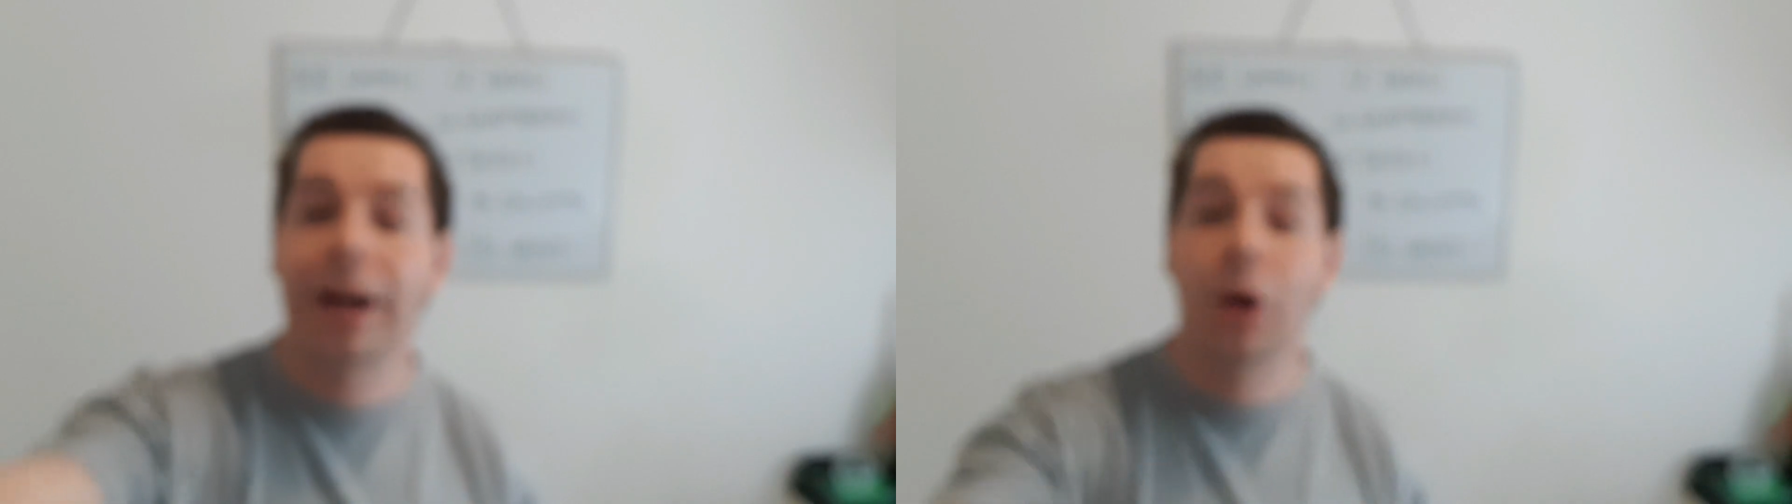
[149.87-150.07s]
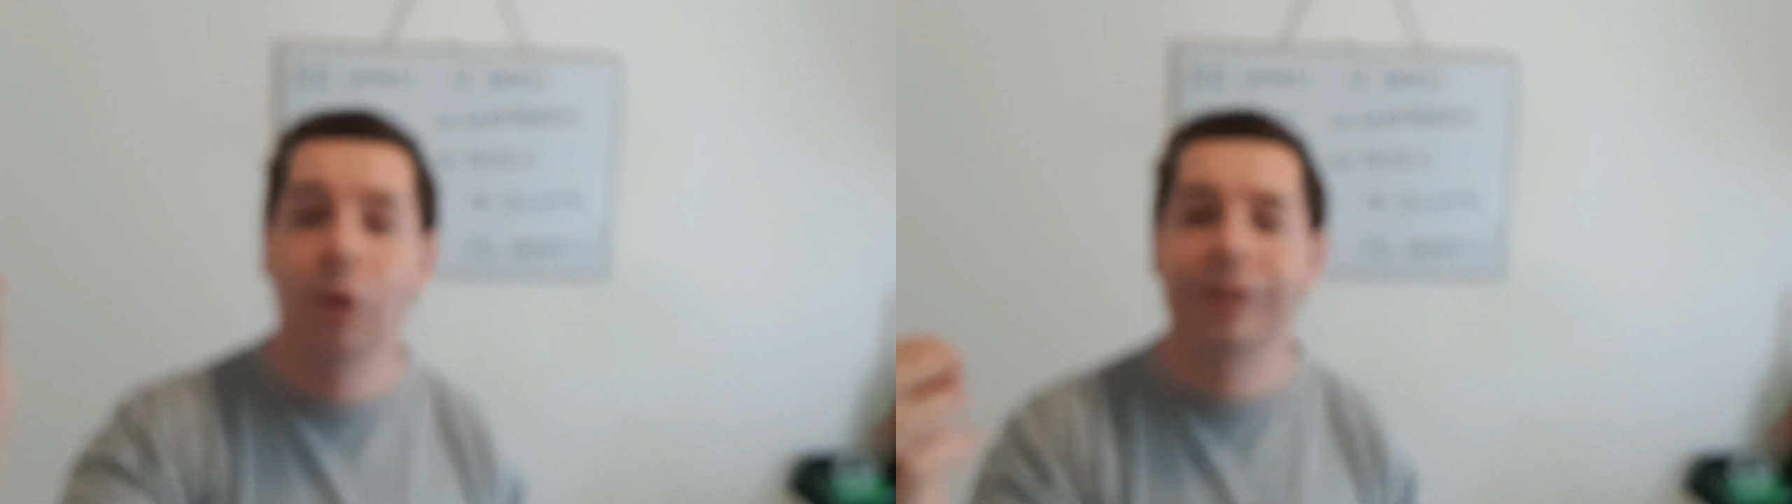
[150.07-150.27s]

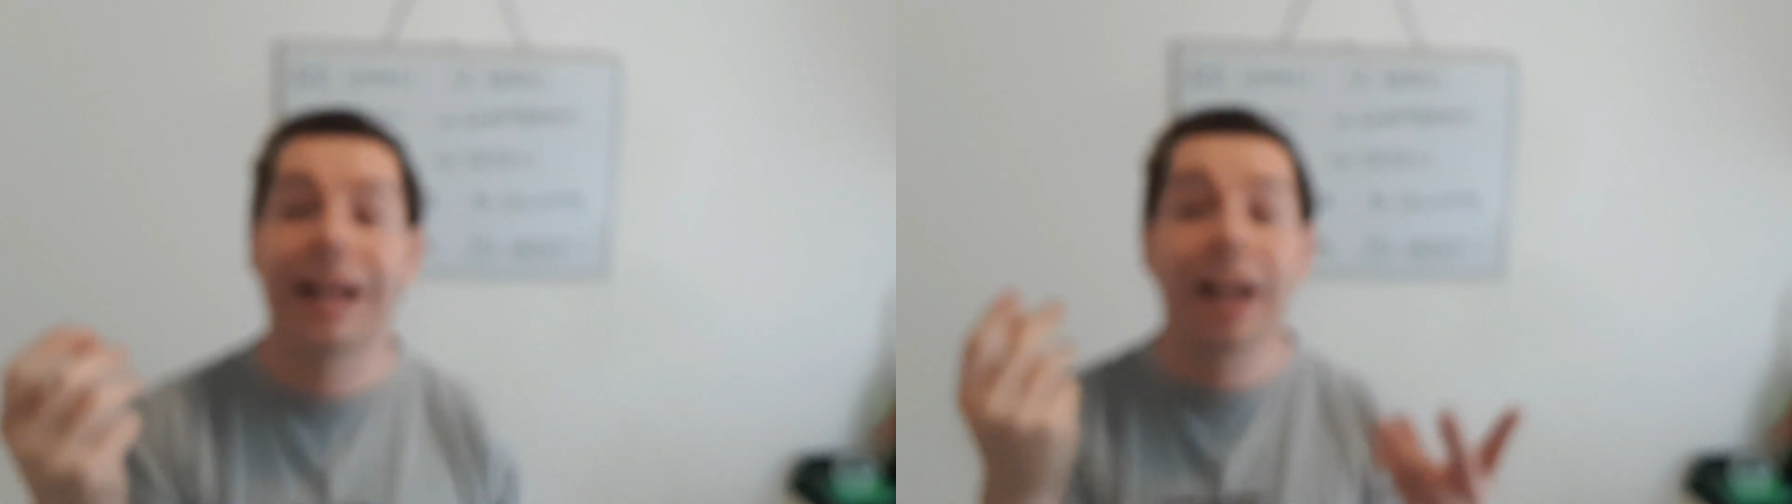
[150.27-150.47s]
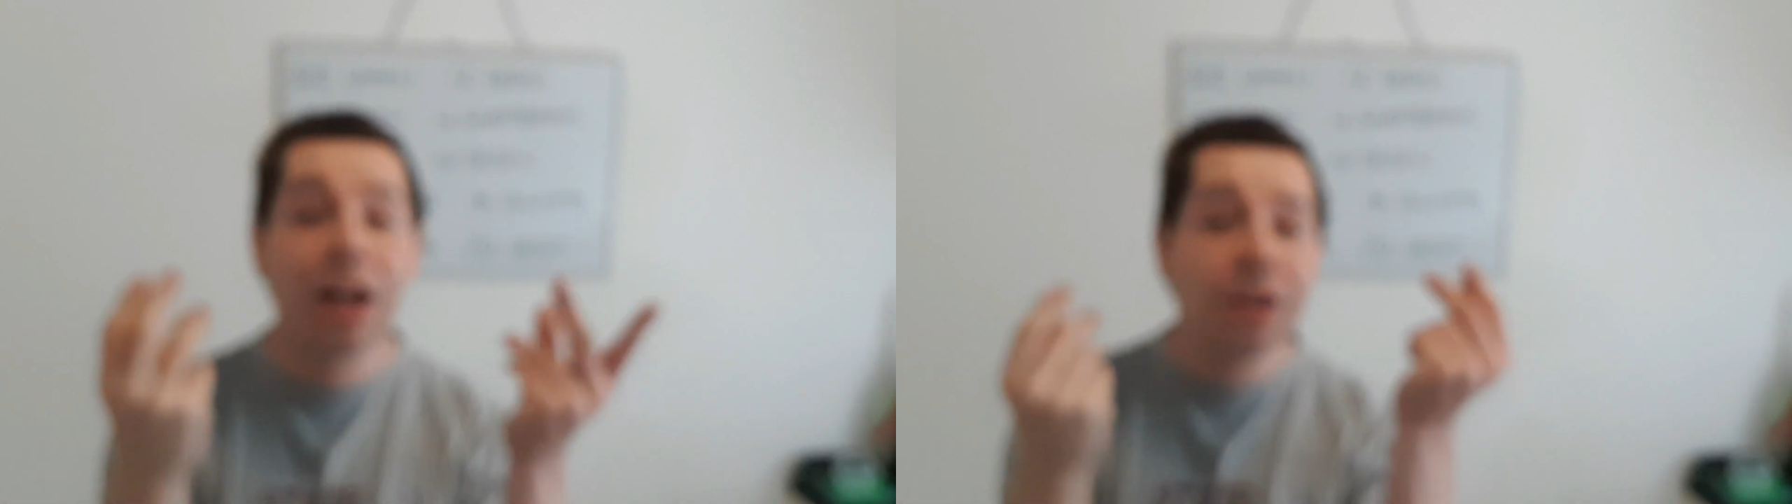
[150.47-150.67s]
costs a
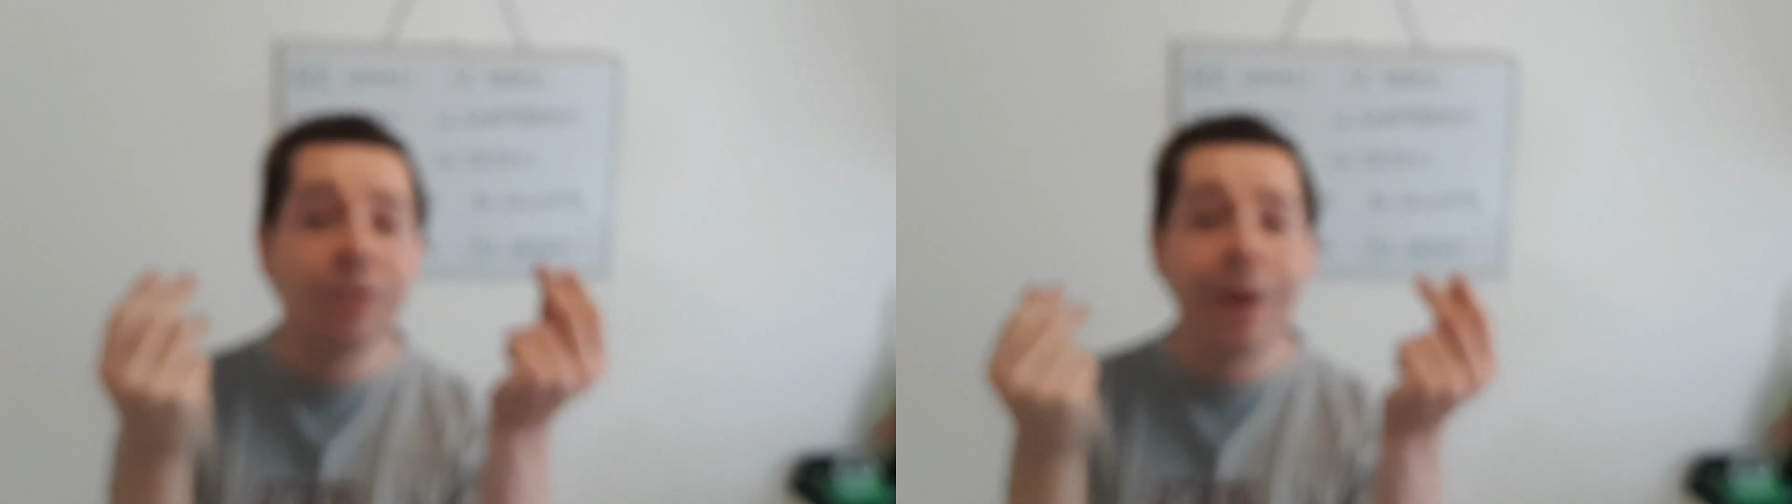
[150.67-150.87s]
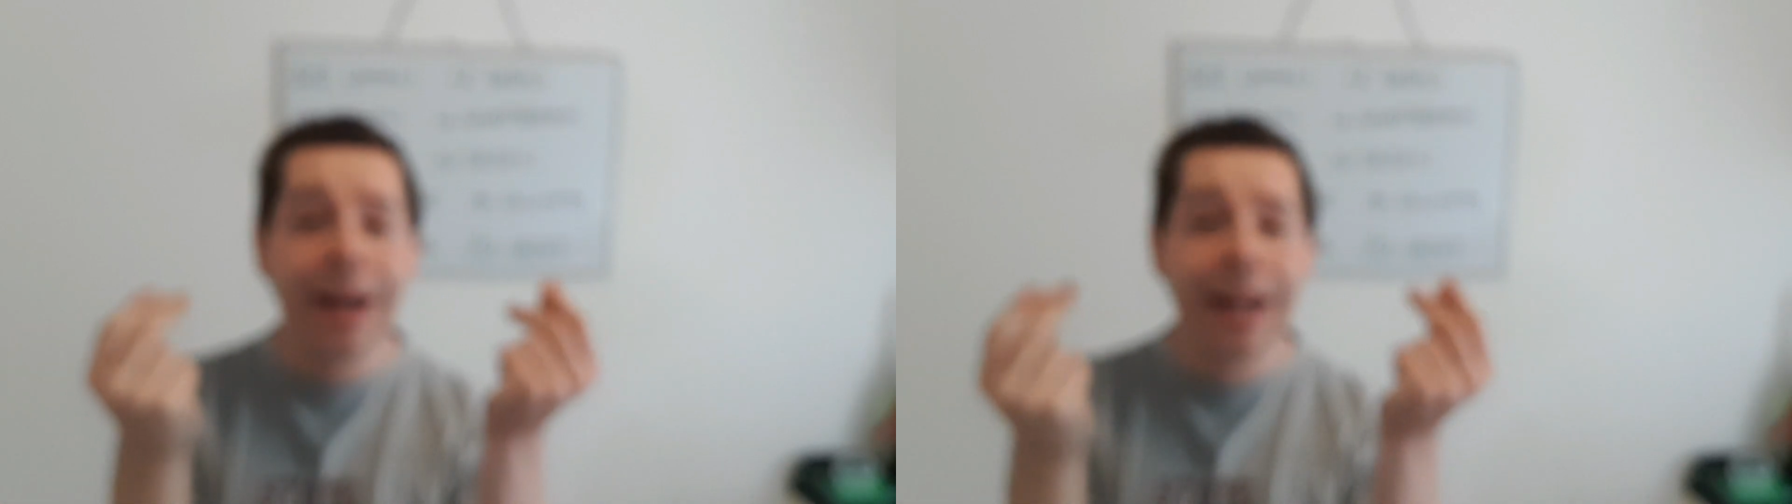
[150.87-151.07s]
lot of
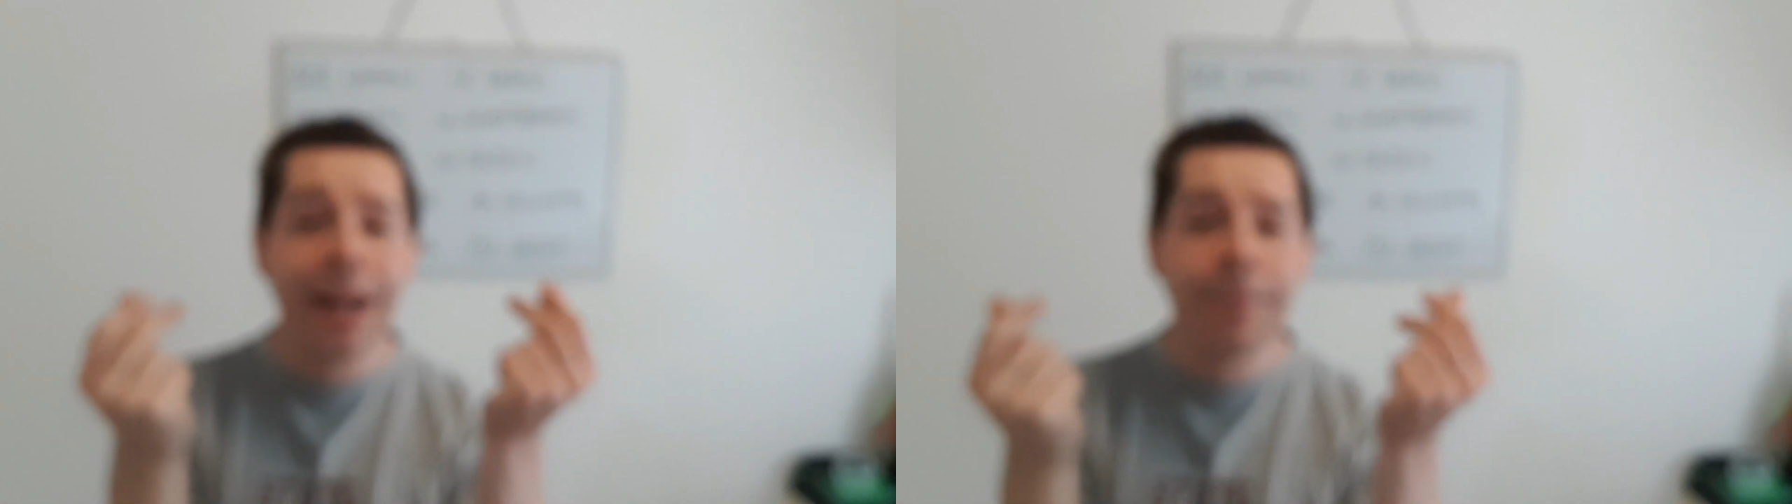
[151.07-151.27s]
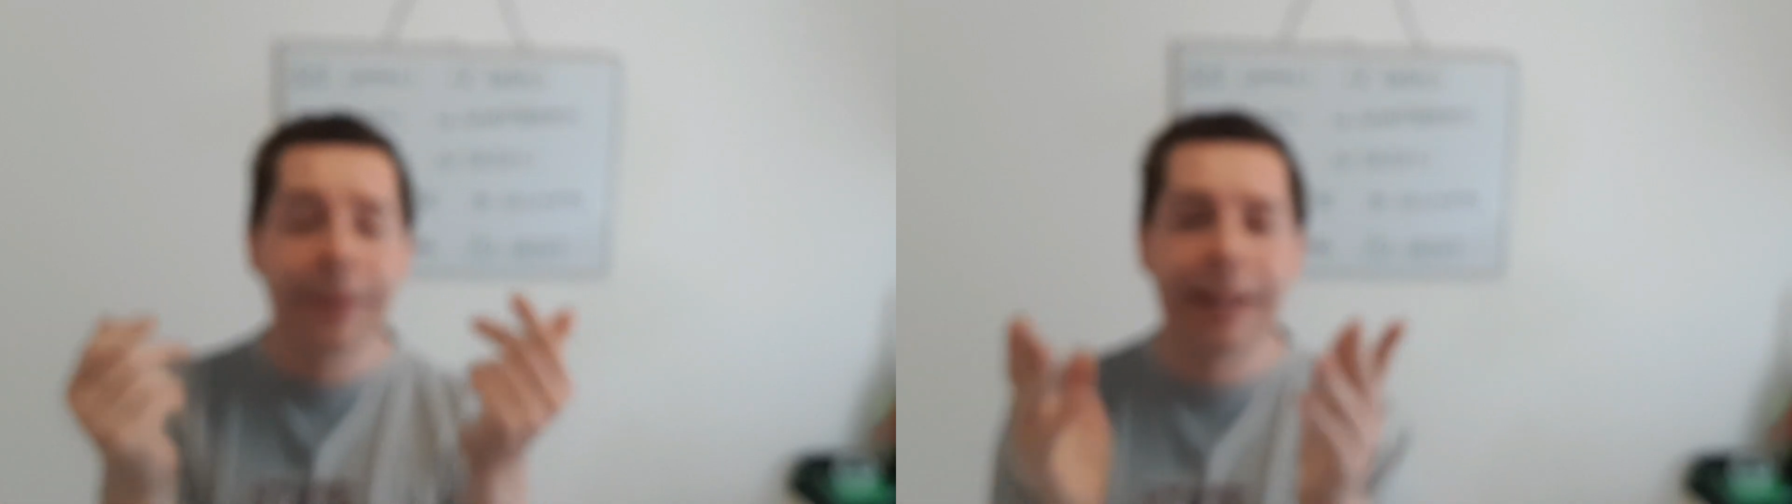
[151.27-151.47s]

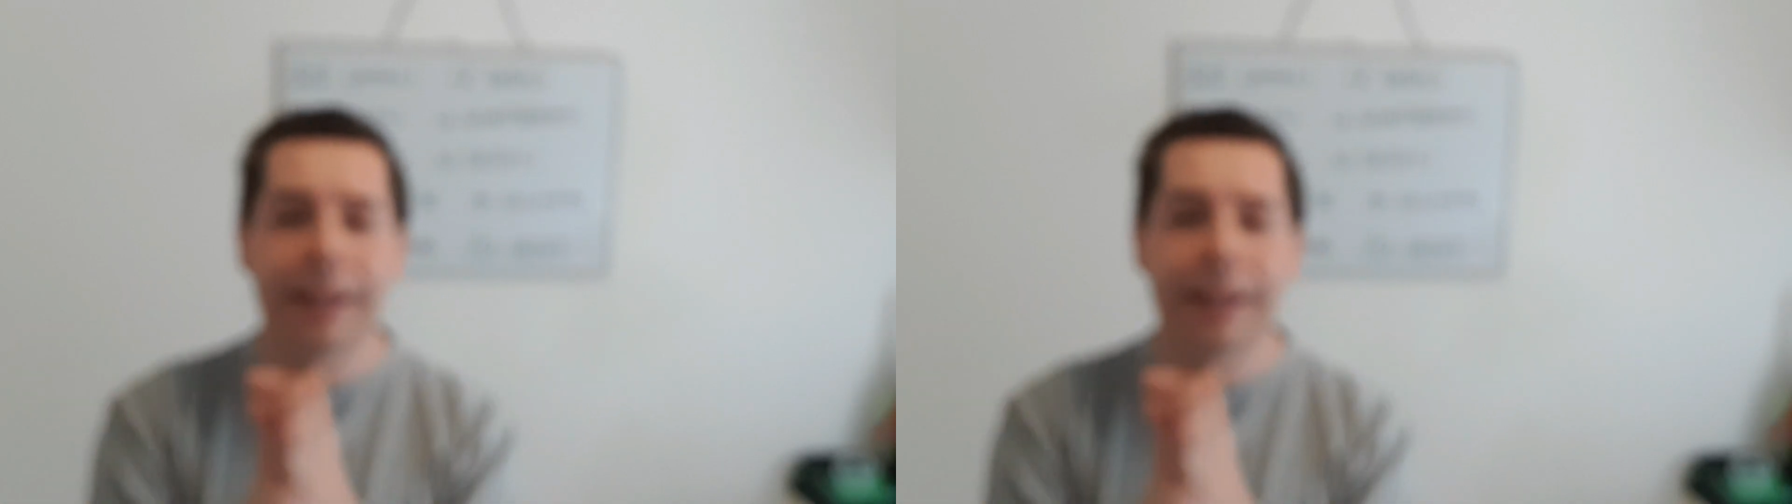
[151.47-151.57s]
money.